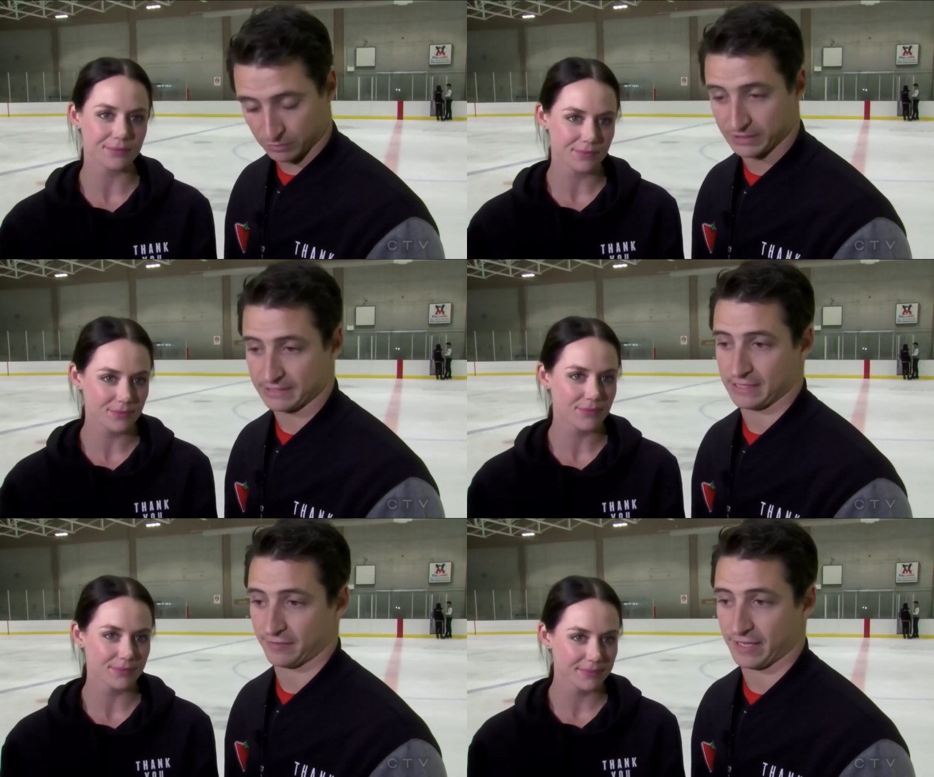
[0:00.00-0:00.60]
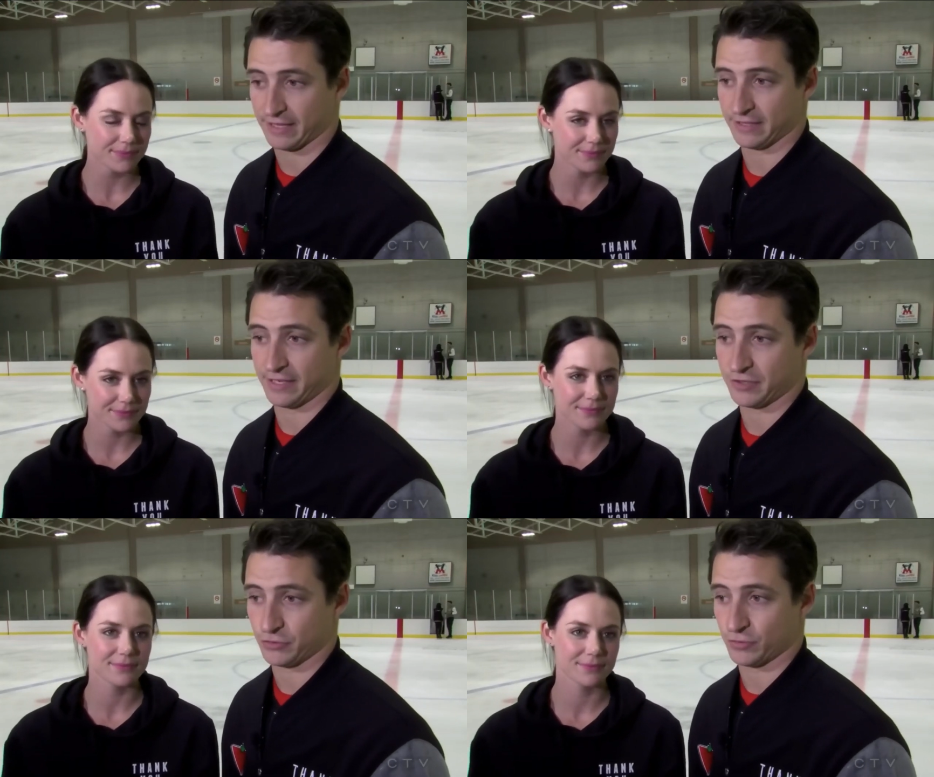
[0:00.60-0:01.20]
Speaker 1: pleased to have
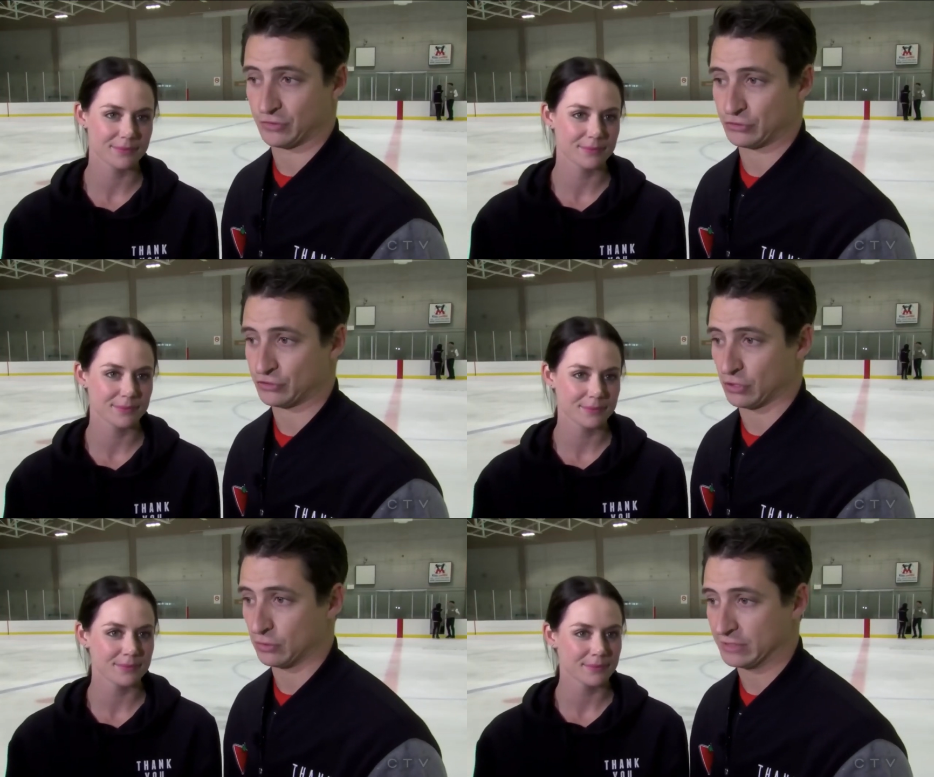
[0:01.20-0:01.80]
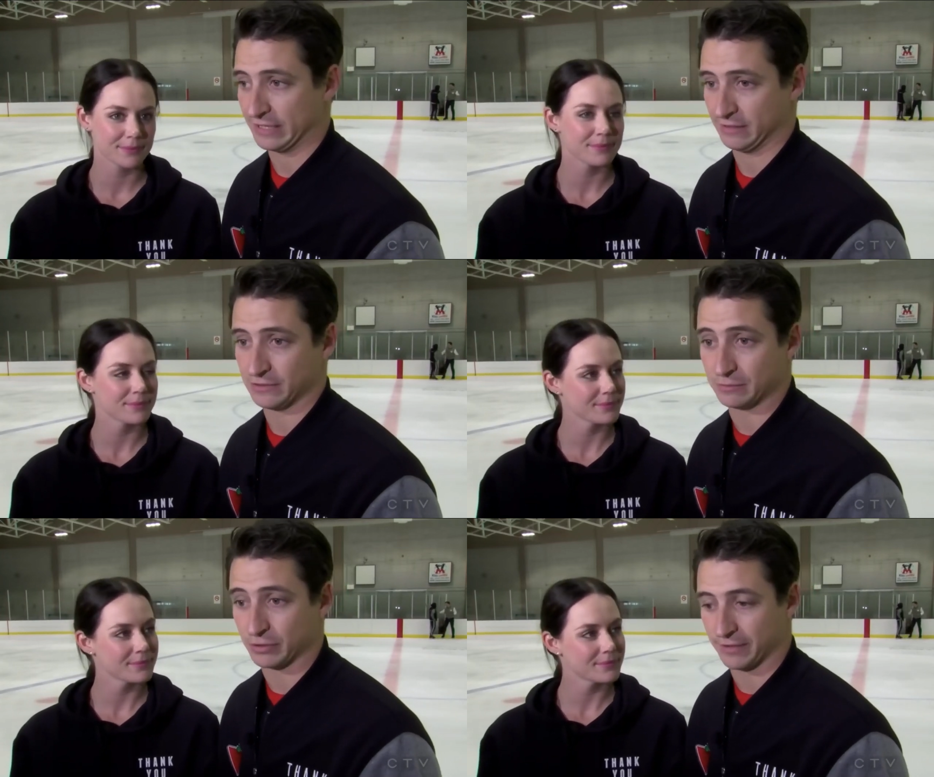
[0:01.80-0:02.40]
Kaitlyn Andrew in this show, taking a
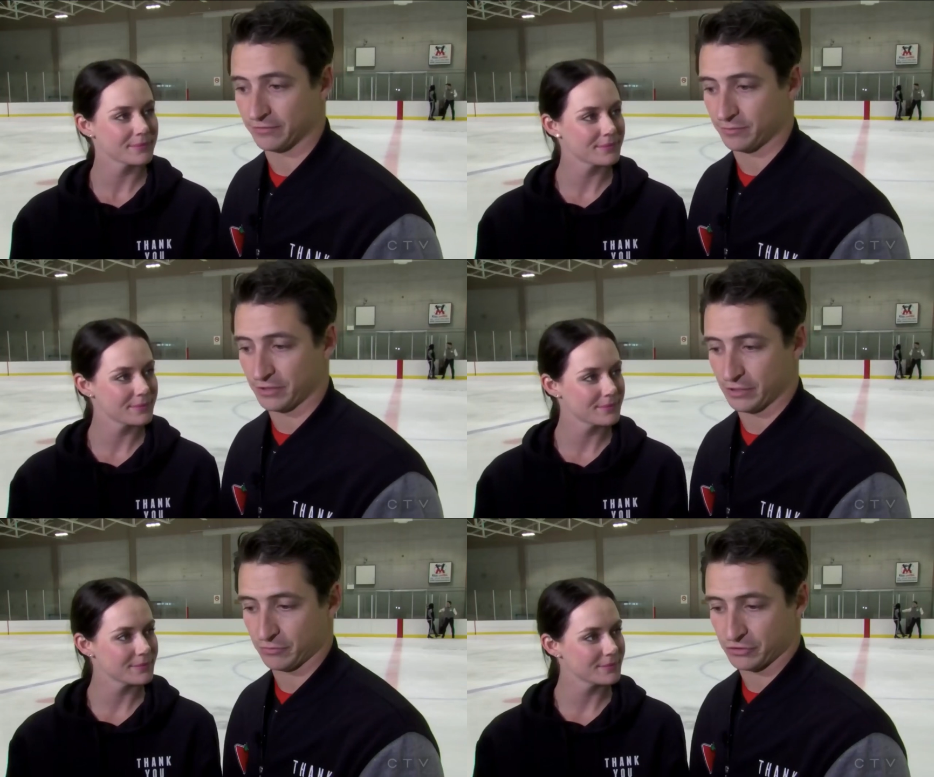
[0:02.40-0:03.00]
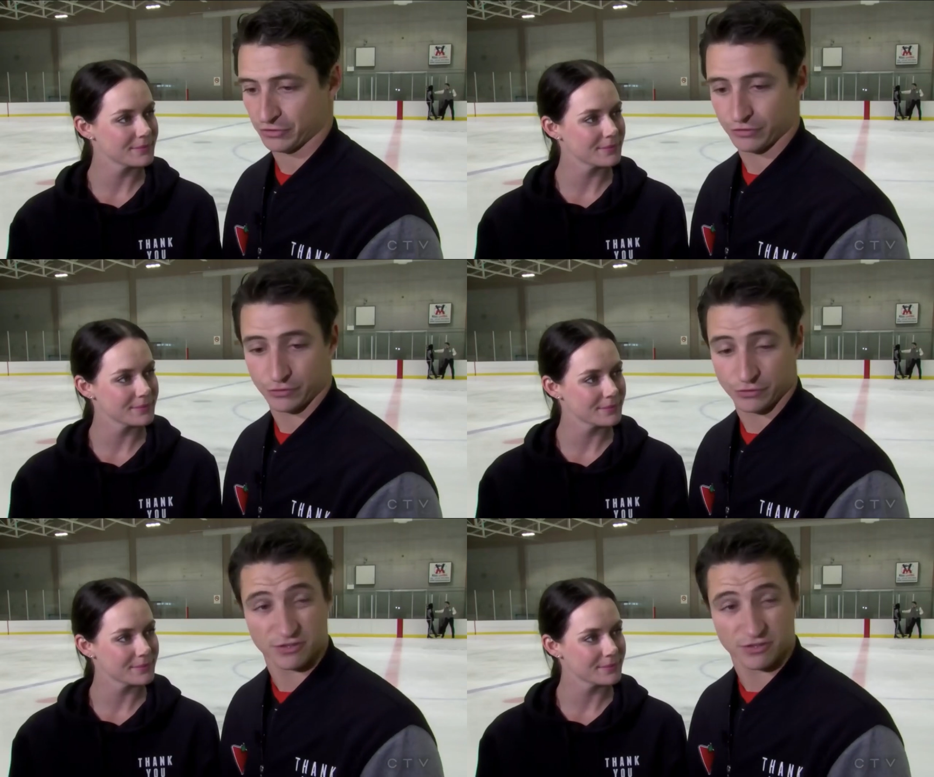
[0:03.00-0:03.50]
little break from their amateur career.